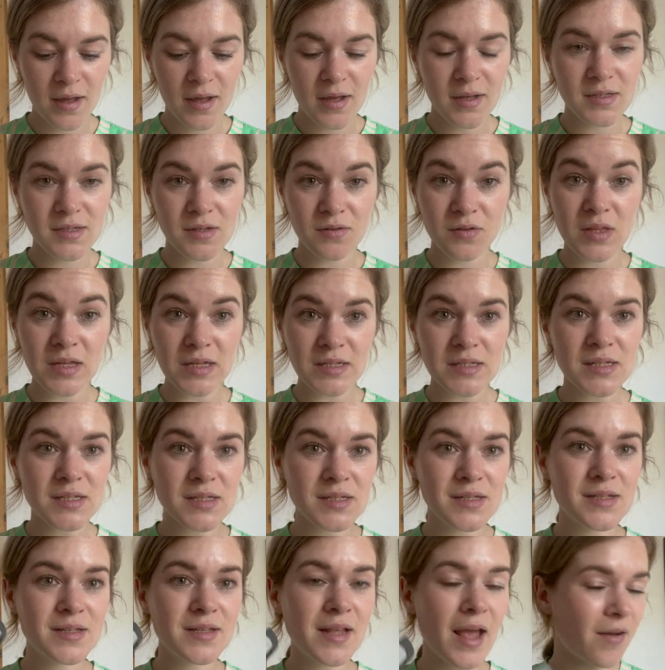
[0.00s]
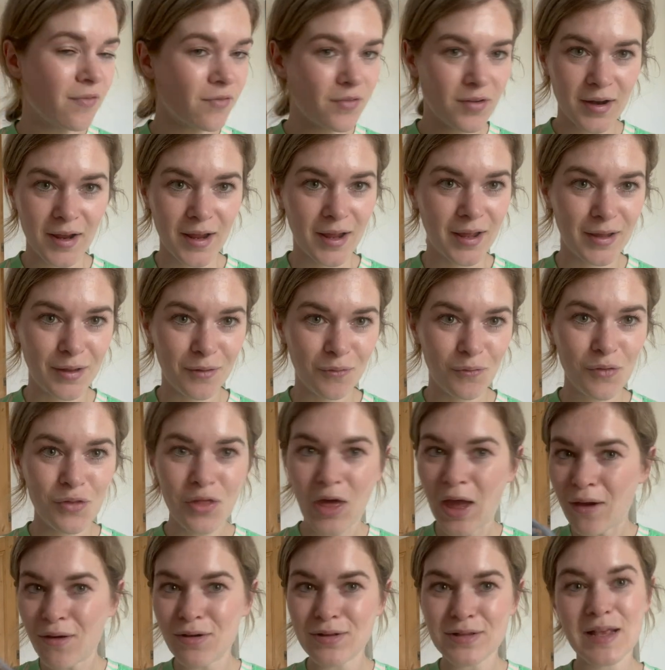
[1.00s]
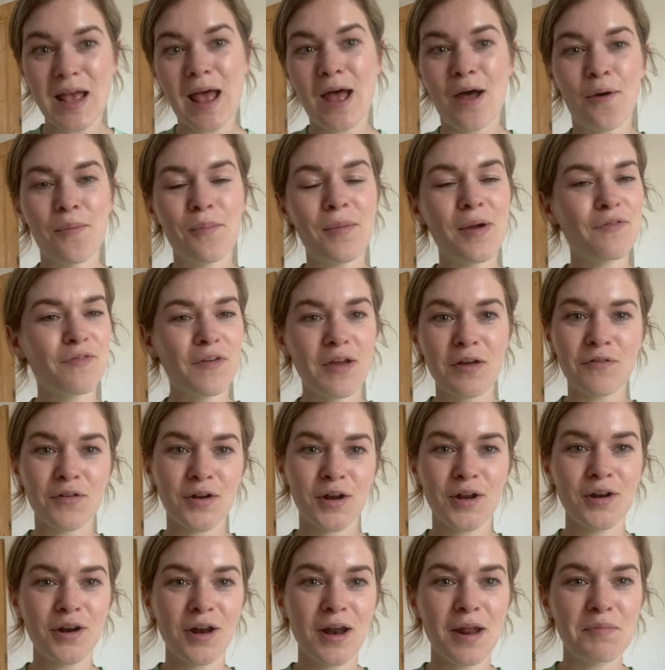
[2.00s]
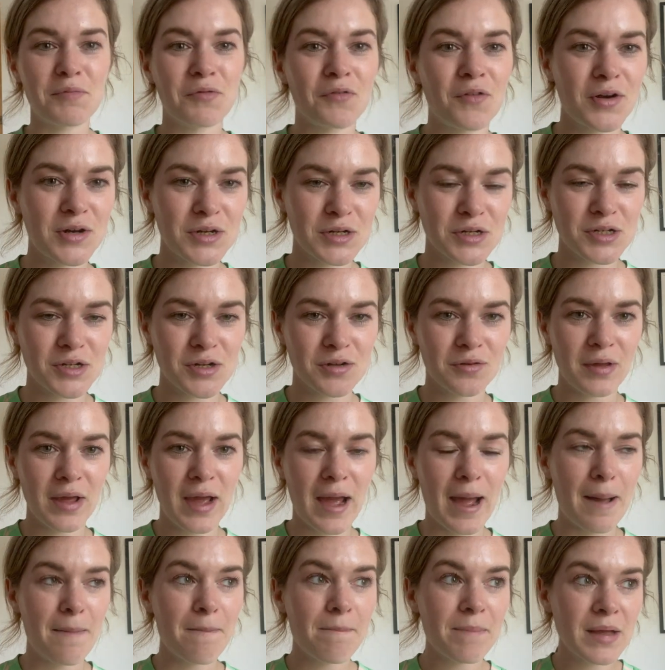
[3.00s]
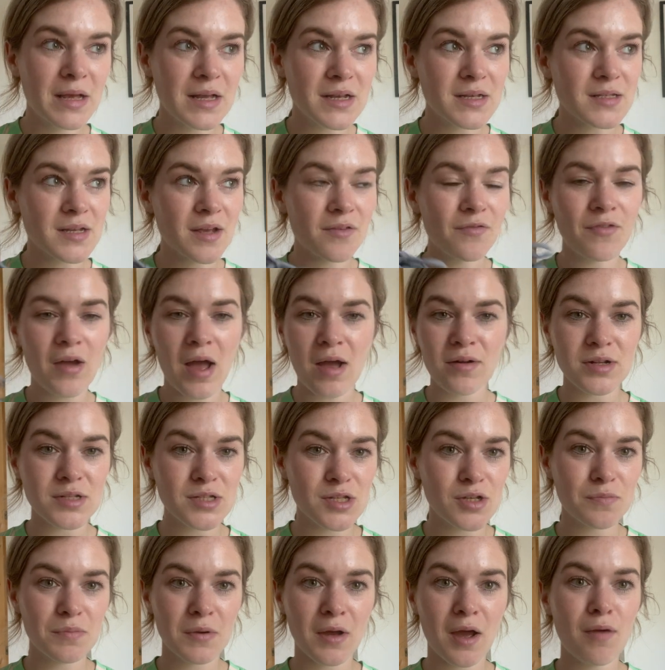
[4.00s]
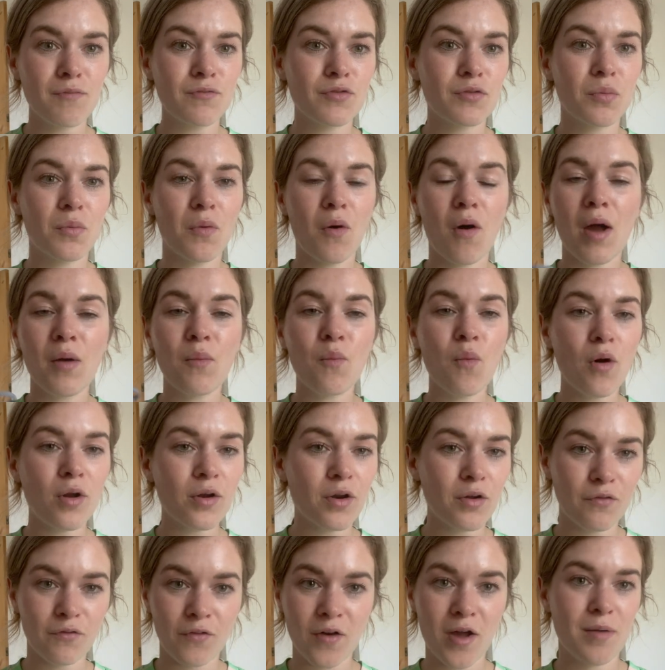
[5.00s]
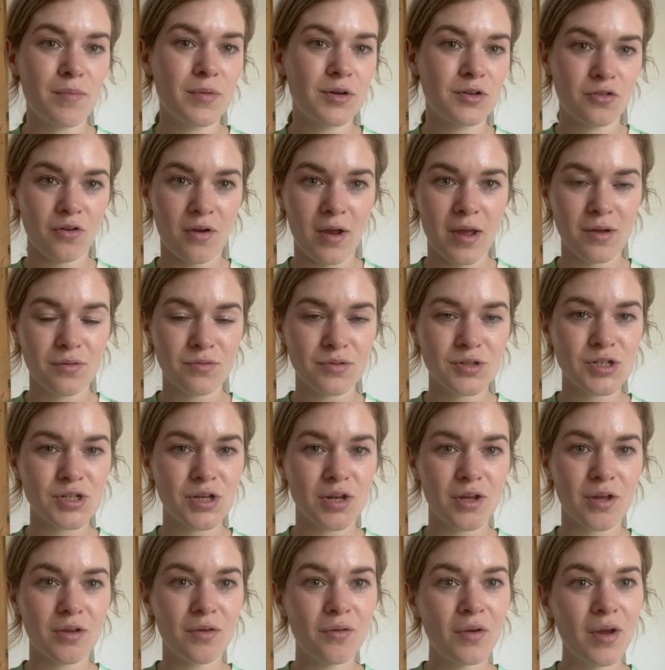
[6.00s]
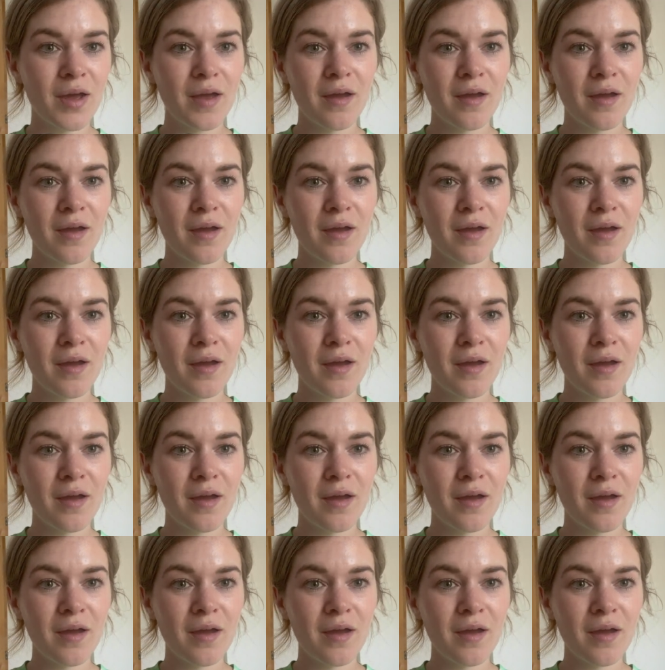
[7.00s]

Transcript: So this is definitely, without a doubt, my favourite Lululemon running shoe yet, because I found it super comfortable. I want a firmer trail shoe.